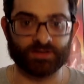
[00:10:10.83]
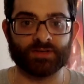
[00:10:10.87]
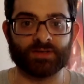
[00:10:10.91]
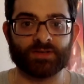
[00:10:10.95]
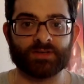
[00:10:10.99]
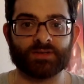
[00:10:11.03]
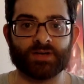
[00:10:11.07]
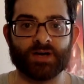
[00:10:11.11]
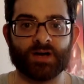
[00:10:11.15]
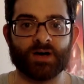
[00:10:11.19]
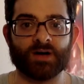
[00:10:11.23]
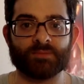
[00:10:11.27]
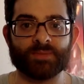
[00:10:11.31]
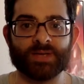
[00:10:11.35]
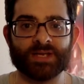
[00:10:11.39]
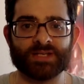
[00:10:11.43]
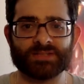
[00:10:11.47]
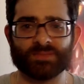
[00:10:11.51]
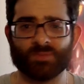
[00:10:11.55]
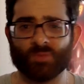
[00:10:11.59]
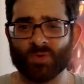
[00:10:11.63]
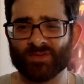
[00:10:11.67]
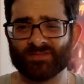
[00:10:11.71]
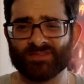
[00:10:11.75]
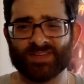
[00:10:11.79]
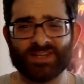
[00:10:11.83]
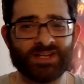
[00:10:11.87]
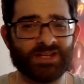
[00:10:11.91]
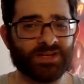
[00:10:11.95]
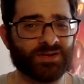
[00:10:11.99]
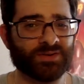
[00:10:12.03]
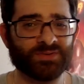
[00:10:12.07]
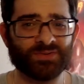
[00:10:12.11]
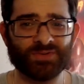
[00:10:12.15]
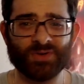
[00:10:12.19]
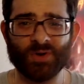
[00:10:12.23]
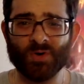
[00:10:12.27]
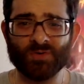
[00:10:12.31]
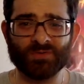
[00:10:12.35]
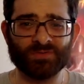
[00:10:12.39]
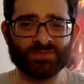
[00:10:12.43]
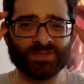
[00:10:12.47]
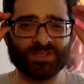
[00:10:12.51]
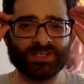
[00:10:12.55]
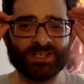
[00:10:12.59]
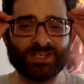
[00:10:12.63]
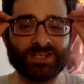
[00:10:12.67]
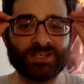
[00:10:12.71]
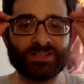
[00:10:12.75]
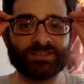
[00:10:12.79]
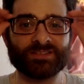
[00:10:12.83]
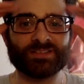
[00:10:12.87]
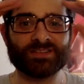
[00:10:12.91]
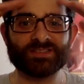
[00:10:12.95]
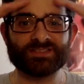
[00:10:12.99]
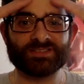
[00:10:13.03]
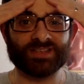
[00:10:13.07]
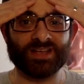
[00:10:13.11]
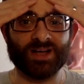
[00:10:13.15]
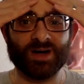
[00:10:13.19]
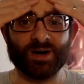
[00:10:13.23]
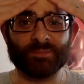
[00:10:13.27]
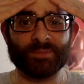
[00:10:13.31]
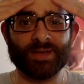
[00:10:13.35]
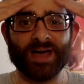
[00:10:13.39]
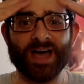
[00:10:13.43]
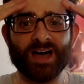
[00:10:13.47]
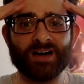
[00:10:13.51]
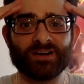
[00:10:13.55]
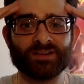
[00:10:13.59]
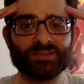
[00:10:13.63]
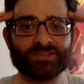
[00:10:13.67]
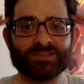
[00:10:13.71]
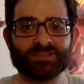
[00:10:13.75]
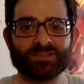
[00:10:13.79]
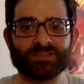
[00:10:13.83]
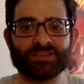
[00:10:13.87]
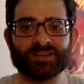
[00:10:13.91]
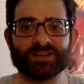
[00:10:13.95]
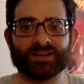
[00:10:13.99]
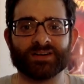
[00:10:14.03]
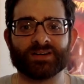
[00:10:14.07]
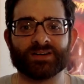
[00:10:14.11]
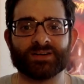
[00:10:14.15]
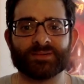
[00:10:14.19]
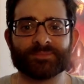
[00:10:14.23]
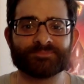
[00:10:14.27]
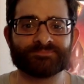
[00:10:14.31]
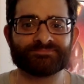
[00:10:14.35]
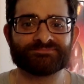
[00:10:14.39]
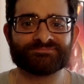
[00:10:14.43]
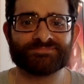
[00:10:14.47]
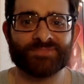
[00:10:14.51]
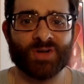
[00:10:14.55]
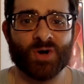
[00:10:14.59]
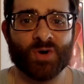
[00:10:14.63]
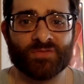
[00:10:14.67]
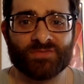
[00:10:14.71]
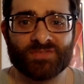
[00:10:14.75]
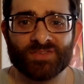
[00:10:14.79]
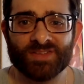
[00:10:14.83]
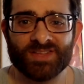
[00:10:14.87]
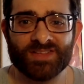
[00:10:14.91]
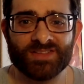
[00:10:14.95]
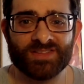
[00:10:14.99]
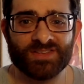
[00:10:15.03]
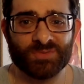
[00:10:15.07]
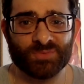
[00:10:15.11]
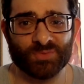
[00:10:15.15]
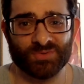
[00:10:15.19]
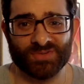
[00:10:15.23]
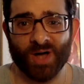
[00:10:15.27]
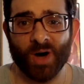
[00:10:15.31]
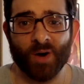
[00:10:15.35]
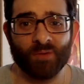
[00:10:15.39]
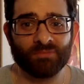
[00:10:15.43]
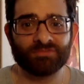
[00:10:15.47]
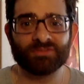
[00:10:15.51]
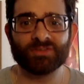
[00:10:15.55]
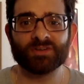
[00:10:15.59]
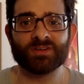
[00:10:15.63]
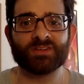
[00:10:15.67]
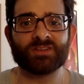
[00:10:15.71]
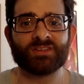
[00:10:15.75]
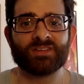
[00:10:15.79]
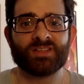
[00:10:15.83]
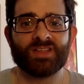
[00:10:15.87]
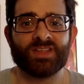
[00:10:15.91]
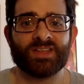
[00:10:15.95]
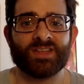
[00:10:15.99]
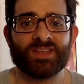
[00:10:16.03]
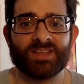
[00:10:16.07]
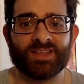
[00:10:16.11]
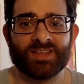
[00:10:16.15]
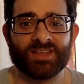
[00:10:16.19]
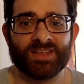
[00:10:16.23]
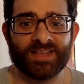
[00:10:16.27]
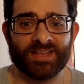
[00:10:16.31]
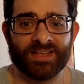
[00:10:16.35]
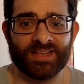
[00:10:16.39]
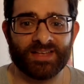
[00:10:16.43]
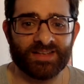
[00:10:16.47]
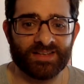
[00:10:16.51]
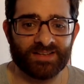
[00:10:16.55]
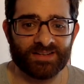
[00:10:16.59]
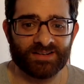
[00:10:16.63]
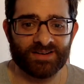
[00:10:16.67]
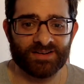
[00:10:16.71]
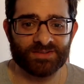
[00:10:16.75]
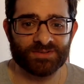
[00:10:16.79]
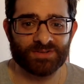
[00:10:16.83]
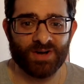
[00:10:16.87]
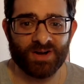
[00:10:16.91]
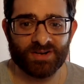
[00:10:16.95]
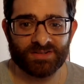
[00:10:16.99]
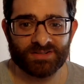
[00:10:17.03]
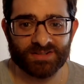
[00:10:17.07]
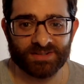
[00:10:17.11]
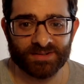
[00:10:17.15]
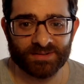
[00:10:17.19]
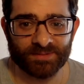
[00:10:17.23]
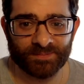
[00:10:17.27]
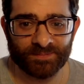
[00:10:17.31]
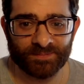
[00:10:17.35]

I'll make some more videos hopefully to help out. Hopefully this was helpful, and I'll talk to you.